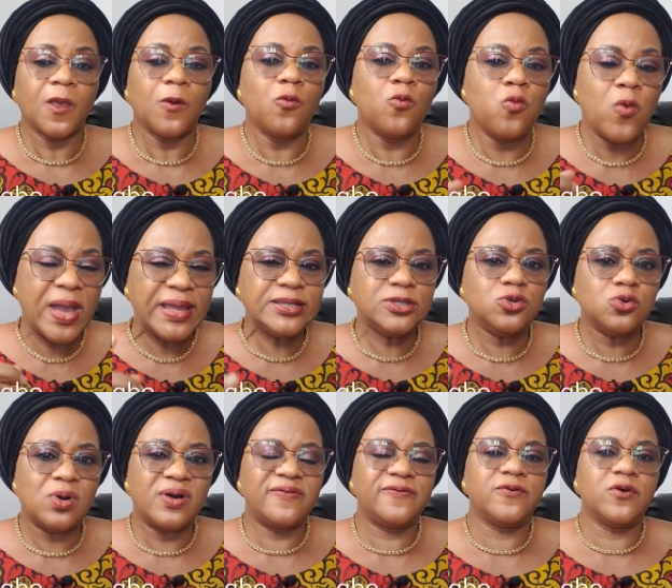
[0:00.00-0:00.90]
When
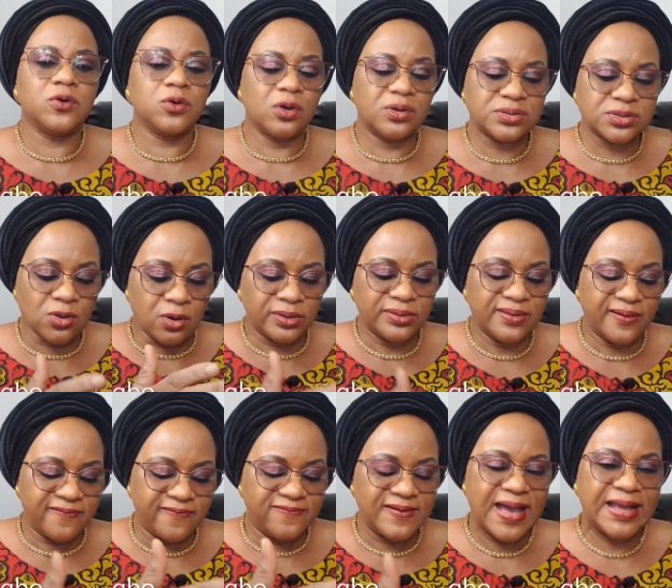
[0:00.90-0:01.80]
you are focused on
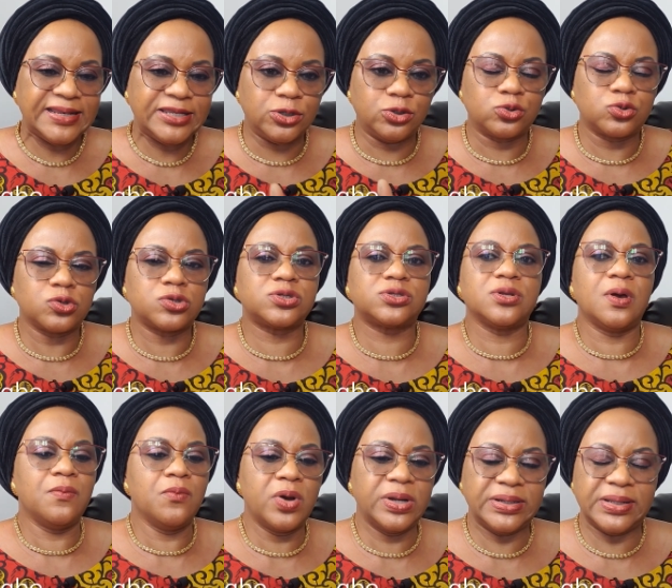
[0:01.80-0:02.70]
the value to
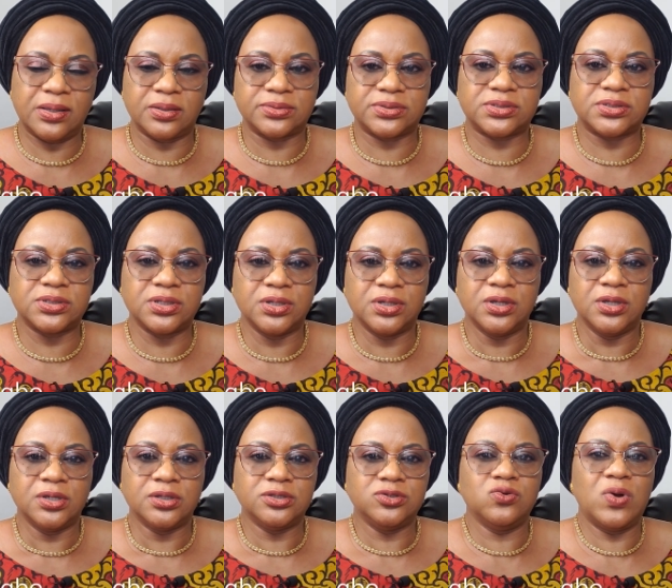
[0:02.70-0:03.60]
someone else,
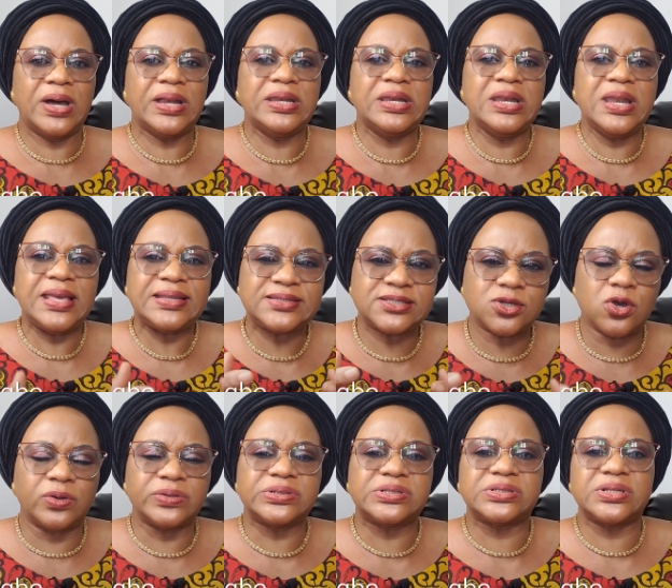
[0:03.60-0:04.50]
you are less
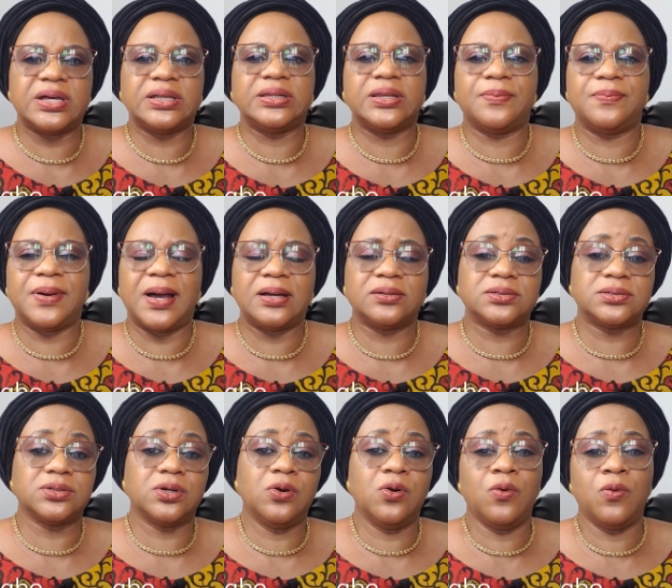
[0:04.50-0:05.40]
concerned
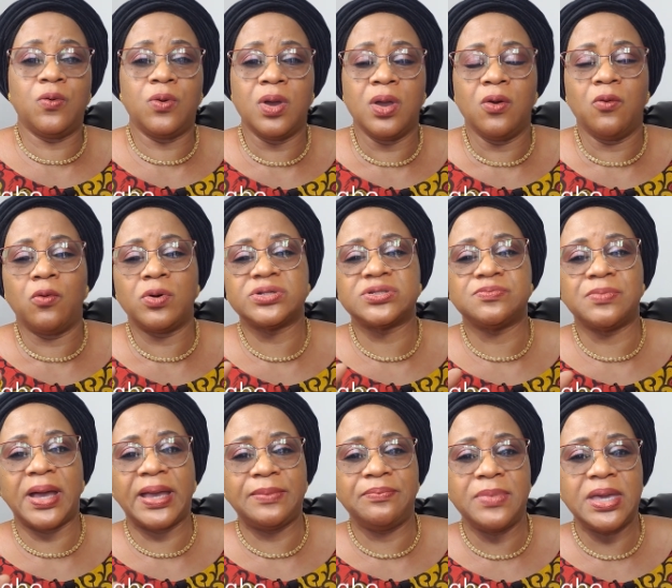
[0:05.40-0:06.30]
about, oh, was
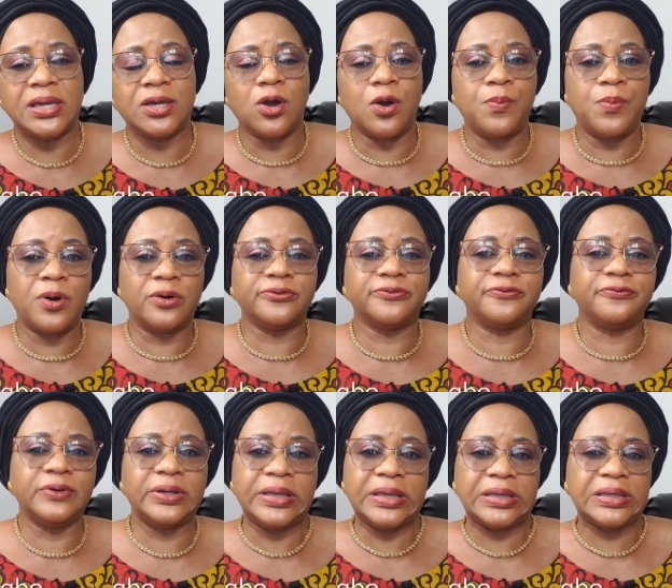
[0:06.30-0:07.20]
my makeup on
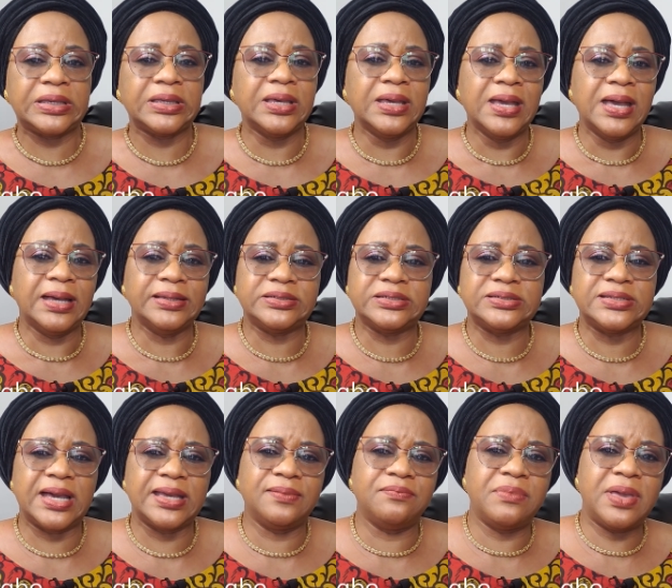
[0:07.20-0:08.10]
flake? Did
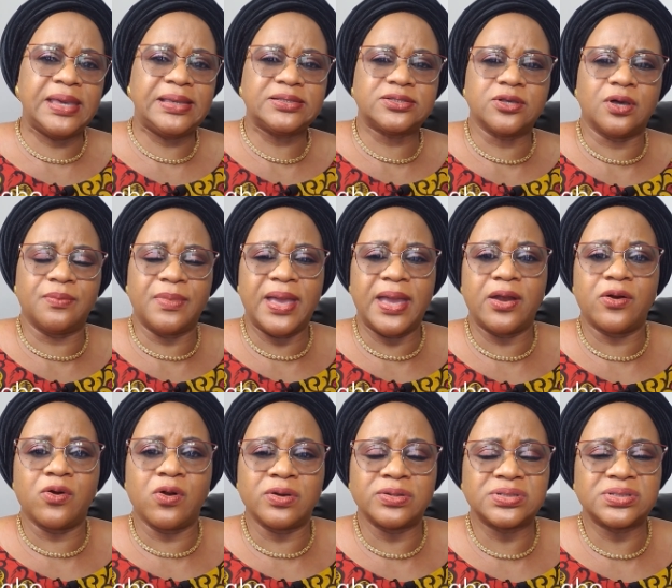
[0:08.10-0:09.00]
I make some
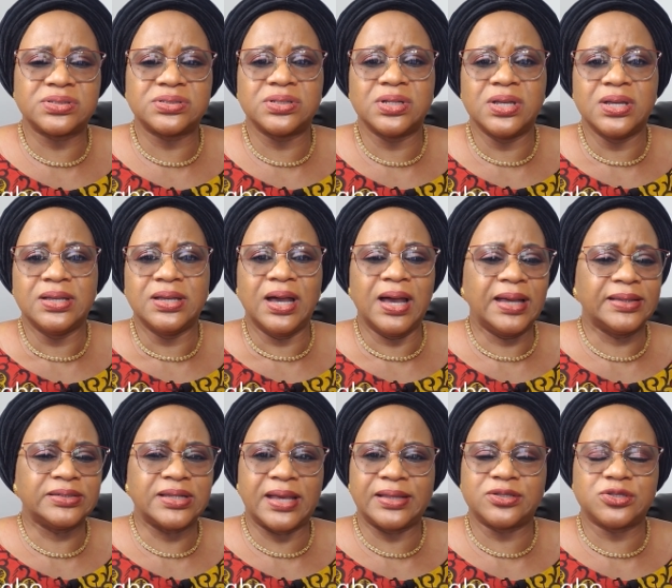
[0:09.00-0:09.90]
errors?
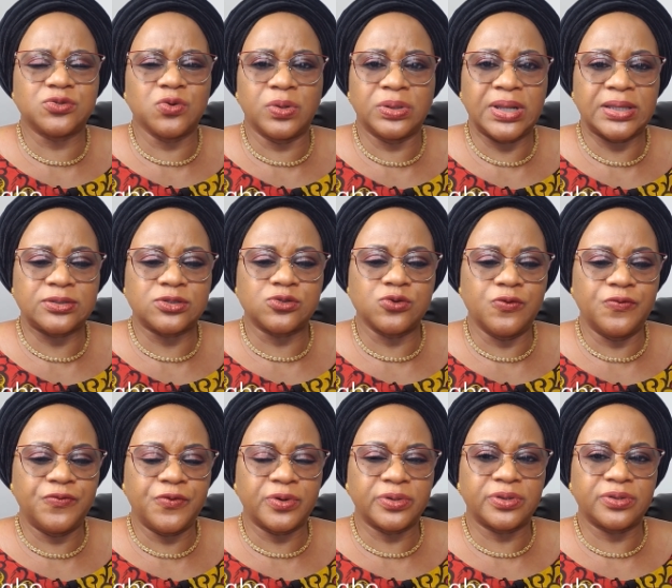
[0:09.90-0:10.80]
And, and so on and so
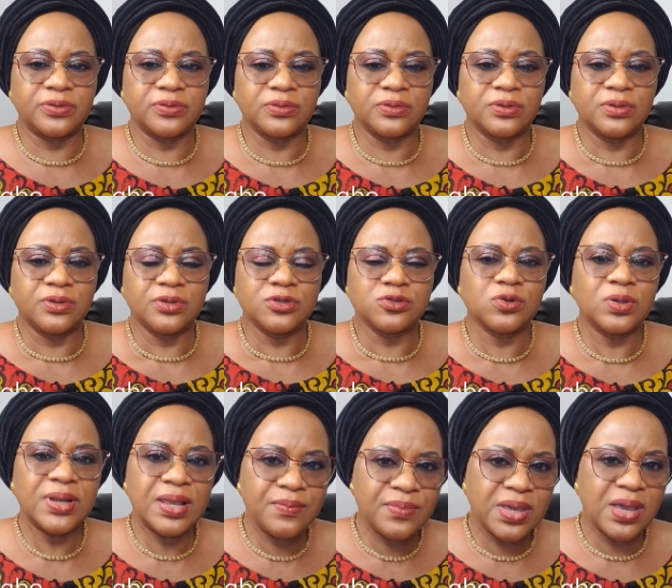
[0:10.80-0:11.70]
forth. So
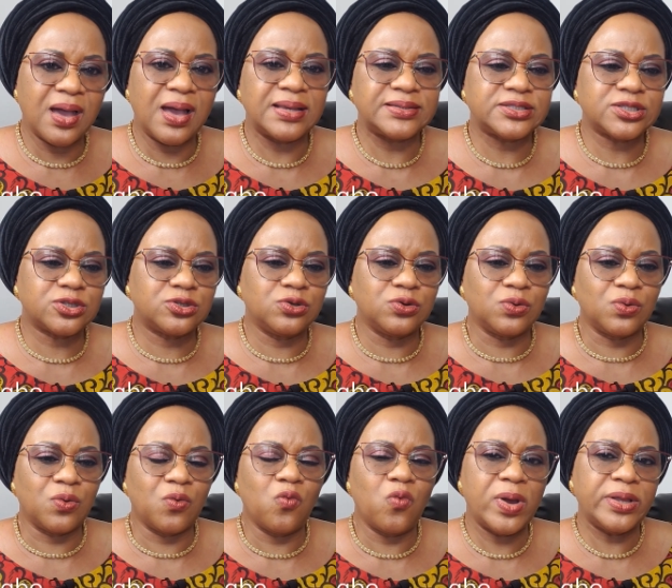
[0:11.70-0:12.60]
let me ask
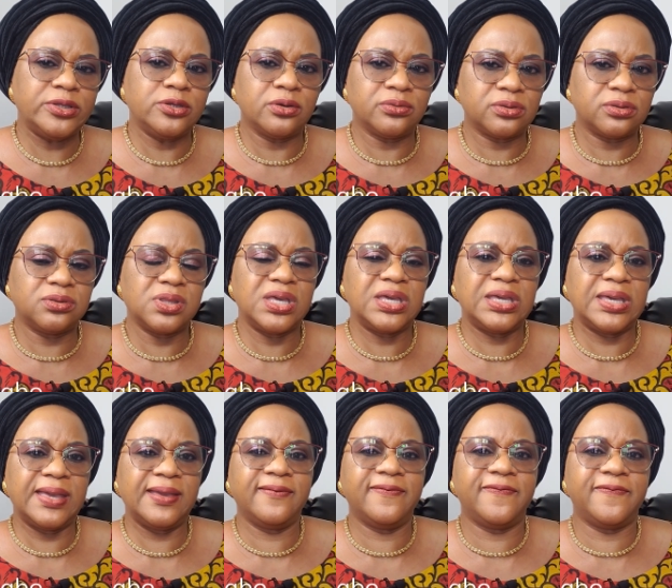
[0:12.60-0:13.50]
you, when you're
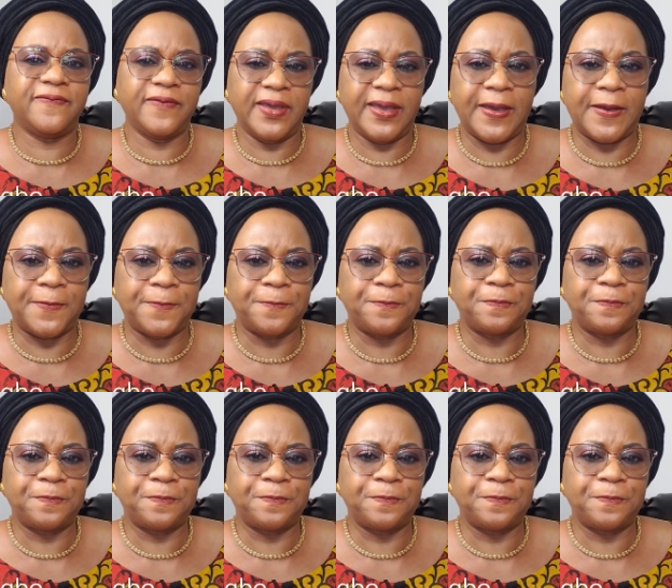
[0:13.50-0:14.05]
thinking fear